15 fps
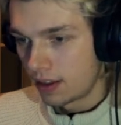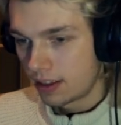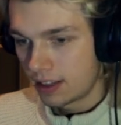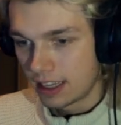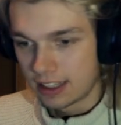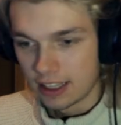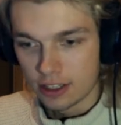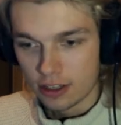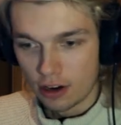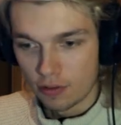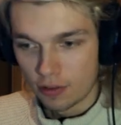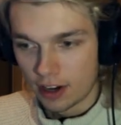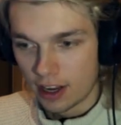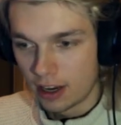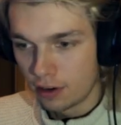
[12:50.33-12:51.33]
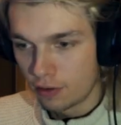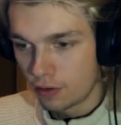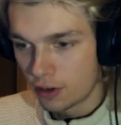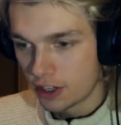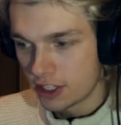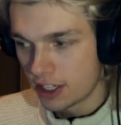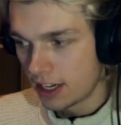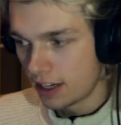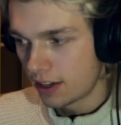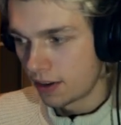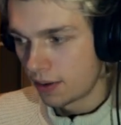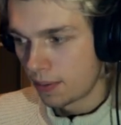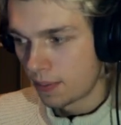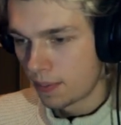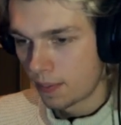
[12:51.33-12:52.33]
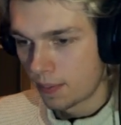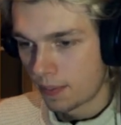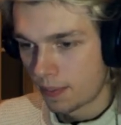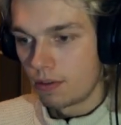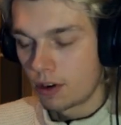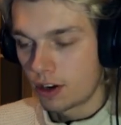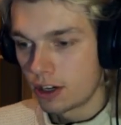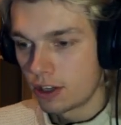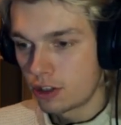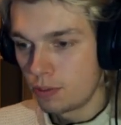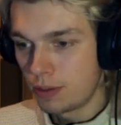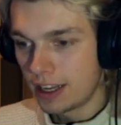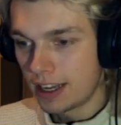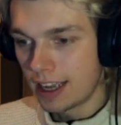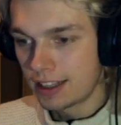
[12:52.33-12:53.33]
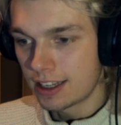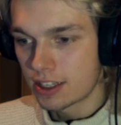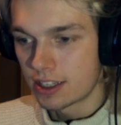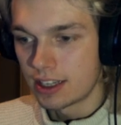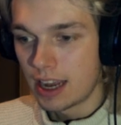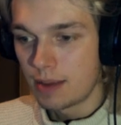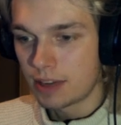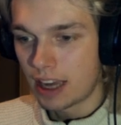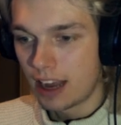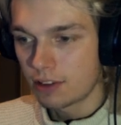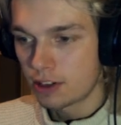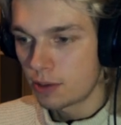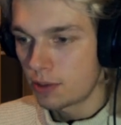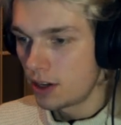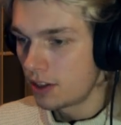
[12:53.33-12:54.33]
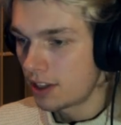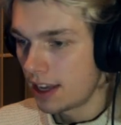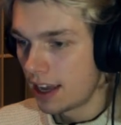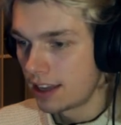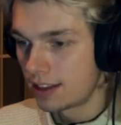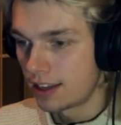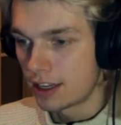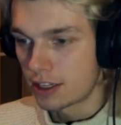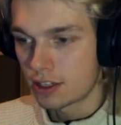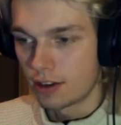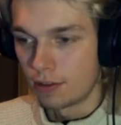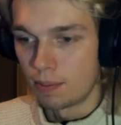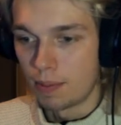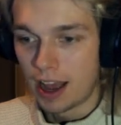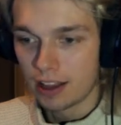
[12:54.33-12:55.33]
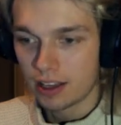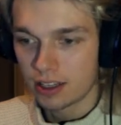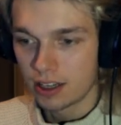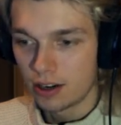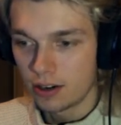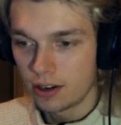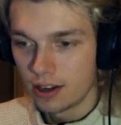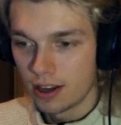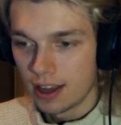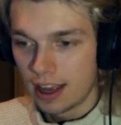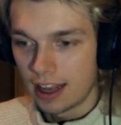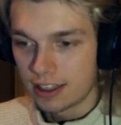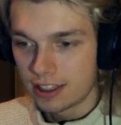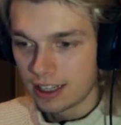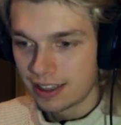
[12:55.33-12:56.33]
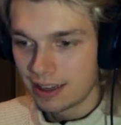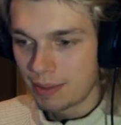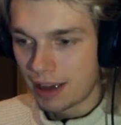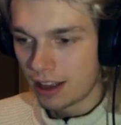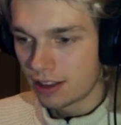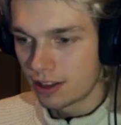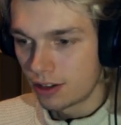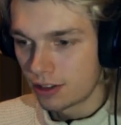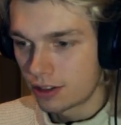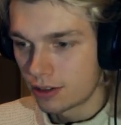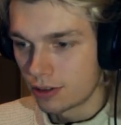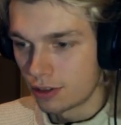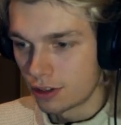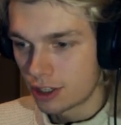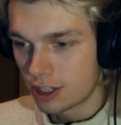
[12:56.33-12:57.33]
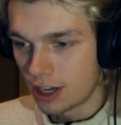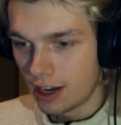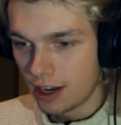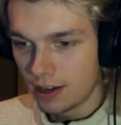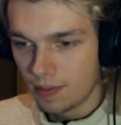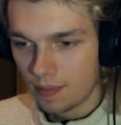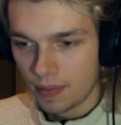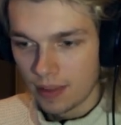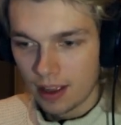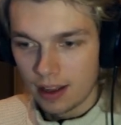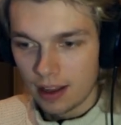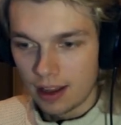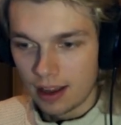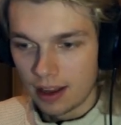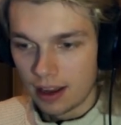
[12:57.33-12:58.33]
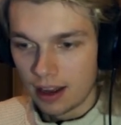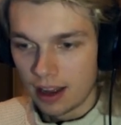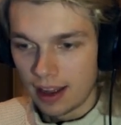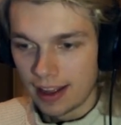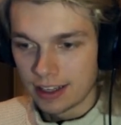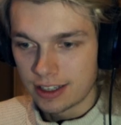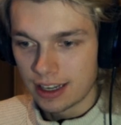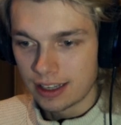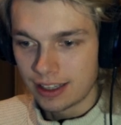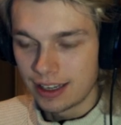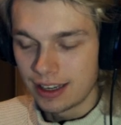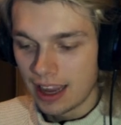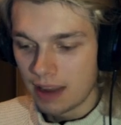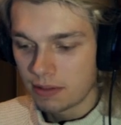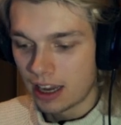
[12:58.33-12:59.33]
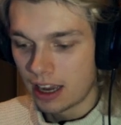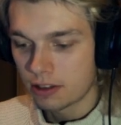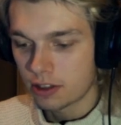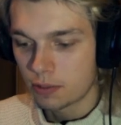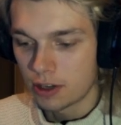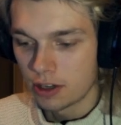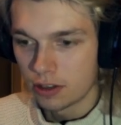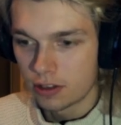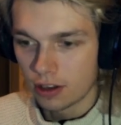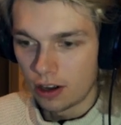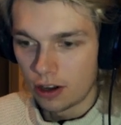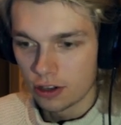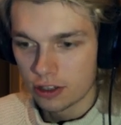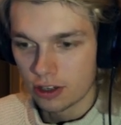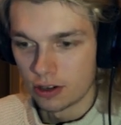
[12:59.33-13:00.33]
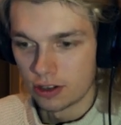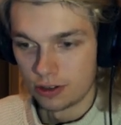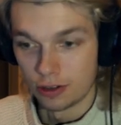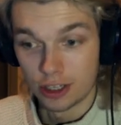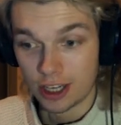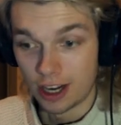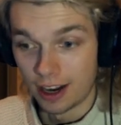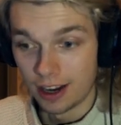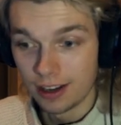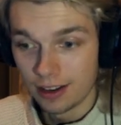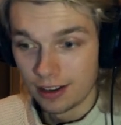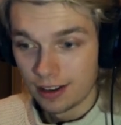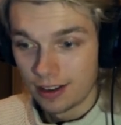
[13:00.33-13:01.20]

Get this over here for a sec. We're going to duplicate this named attribute and this math node, and set the math node to sine, and set the named attribute also to sine.